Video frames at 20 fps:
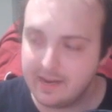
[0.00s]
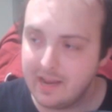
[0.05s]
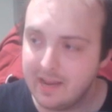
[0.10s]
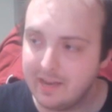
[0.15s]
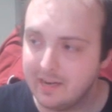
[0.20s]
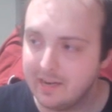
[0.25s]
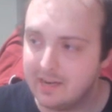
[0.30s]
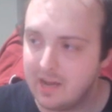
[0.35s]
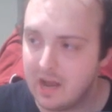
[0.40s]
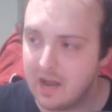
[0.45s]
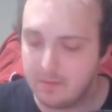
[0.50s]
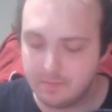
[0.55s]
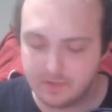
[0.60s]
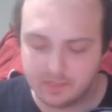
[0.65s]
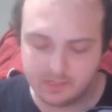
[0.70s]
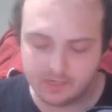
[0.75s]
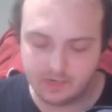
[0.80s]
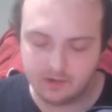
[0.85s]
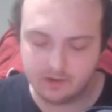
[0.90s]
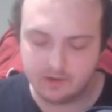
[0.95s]

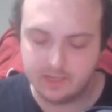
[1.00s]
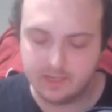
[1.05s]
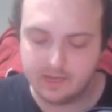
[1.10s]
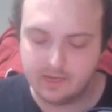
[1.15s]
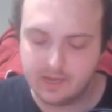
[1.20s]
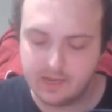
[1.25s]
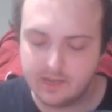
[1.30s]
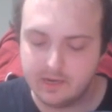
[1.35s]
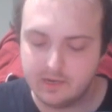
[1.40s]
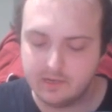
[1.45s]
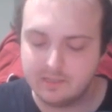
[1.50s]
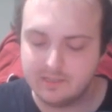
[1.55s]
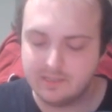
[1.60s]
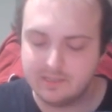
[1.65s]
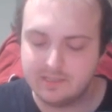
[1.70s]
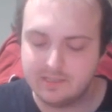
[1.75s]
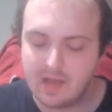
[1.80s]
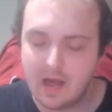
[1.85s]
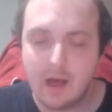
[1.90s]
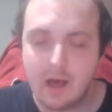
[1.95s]
commentary, that kind of
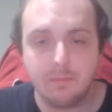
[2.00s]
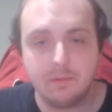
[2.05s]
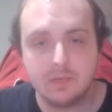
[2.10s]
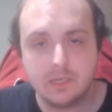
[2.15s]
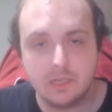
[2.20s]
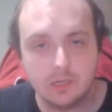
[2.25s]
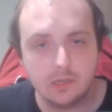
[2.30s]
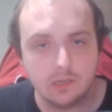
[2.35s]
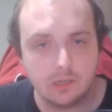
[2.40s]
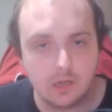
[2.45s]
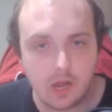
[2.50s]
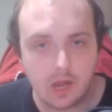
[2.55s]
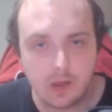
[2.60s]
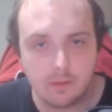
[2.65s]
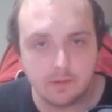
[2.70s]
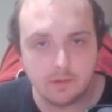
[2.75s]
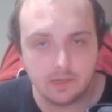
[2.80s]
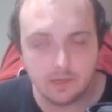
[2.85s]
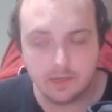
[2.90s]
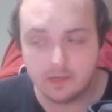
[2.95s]
top tier
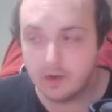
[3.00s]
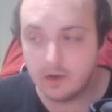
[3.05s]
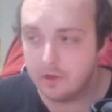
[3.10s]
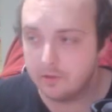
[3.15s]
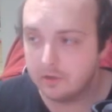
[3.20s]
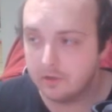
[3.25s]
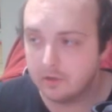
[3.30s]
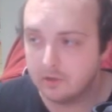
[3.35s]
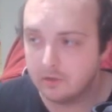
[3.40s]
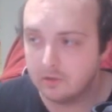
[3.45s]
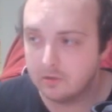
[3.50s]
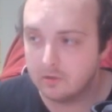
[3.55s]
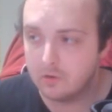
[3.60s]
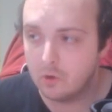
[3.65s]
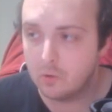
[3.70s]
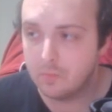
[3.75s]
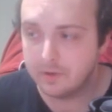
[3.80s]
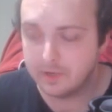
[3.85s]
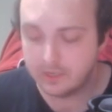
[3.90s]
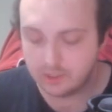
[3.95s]
comedy at other
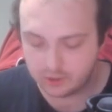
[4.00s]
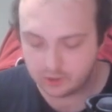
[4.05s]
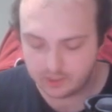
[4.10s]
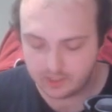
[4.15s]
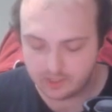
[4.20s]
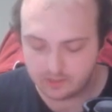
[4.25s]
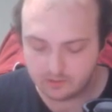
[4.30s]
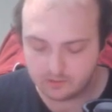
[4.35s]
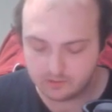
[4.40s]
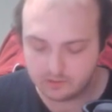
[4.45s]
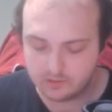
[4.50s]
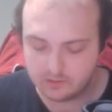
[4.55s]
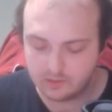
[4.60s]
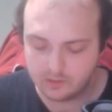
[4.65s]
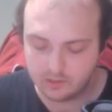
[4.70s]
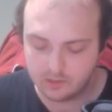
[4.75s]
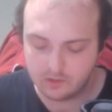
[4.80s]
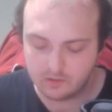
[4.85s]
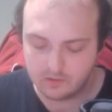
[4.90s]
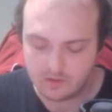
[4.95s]
opening channels,
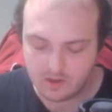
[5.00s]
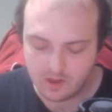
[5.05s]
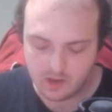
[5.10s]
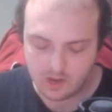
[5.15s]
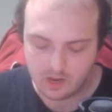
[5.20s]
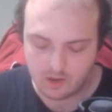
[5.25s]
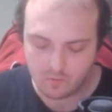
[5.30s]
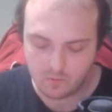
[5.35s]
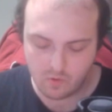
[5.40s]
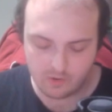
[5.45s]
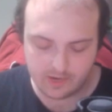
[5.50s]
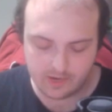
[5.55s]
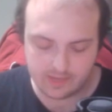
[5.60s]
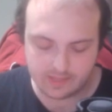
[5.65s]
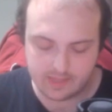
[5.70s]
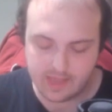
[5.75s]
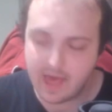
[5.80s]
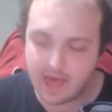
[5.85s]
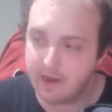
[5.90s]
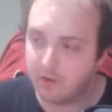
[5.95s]
you know. You won't get
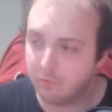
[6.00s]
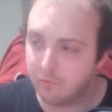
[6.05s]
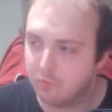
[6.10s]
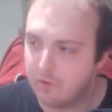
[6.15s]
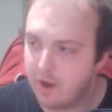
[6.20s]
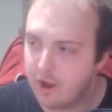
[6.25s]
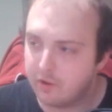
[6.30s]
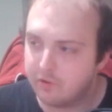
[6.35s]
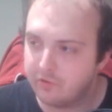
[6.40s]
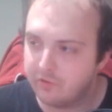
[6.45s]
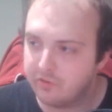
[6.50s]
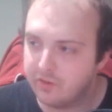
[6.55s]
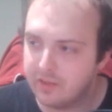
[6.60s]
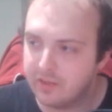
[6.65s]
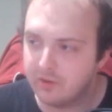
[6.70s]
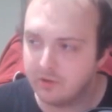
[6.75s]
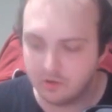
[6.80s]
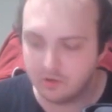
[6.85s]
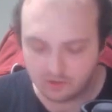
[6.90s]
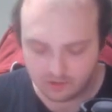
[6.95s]
that at
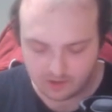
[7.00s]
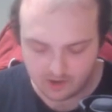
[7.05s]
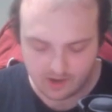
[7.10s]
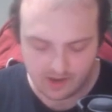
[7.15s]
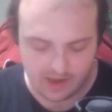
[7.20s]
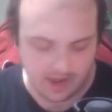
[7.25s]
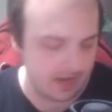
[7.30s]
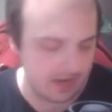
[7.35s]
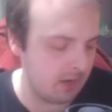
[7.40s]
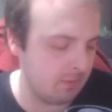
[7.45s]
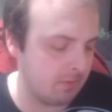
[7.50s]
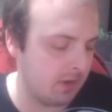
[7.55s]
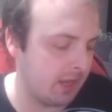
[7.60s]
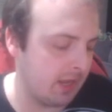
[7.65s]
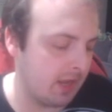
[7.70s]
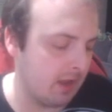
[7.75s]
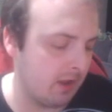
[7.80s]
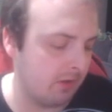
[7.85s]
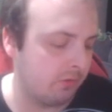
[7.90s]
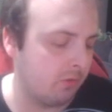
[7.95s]
Ruxin or anybody
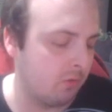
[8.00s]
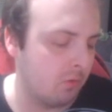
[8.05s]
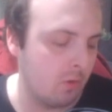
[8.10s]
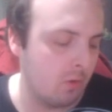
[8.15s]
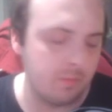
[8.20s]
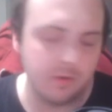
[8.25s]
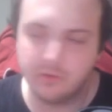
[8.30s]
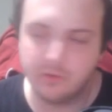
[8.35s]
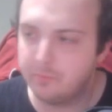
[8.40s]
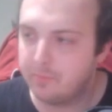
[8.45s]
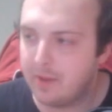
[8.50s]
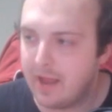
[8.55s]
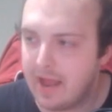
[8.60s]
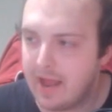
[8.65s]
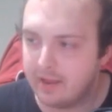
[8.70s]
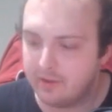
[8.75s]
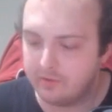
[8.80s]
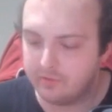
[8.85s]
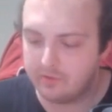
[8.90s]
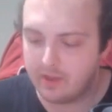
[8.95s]
else who opens
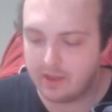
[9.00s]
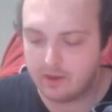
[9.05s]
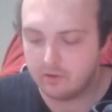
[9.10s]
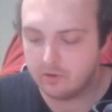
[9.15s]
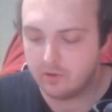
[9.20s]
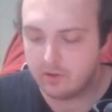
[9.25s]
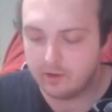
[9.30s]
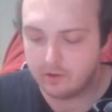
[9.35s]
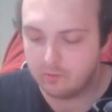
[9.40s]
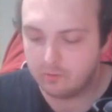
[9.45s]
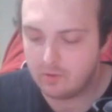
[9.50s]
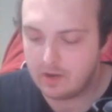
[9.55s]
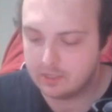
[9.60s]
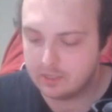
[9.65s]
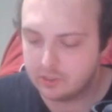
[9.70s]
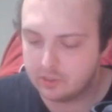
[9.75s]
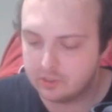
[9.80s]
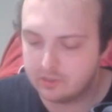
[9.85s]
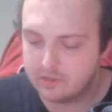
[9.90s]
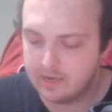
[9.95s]
packs. I don't know. I don't
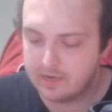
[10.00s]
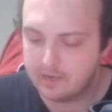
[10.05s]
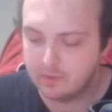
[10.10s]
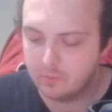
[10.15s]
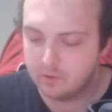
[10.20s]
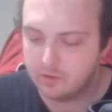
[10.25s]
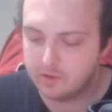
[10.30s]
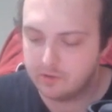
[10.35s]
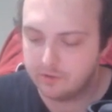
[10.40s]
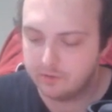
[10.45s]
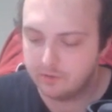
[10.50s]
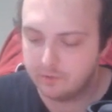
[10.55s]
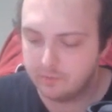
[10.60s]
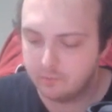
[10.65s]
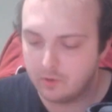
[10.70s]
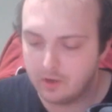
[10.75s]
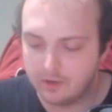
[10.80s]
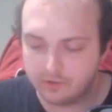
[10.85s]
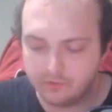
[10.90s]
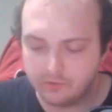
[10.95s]
watch anyone other than
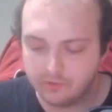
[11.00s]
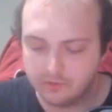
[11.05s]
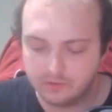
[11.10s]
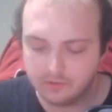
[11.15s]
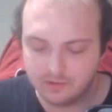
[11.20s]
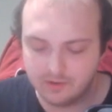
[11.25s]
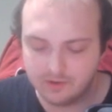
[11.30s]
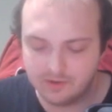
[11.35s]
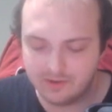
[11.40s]
Ruxin.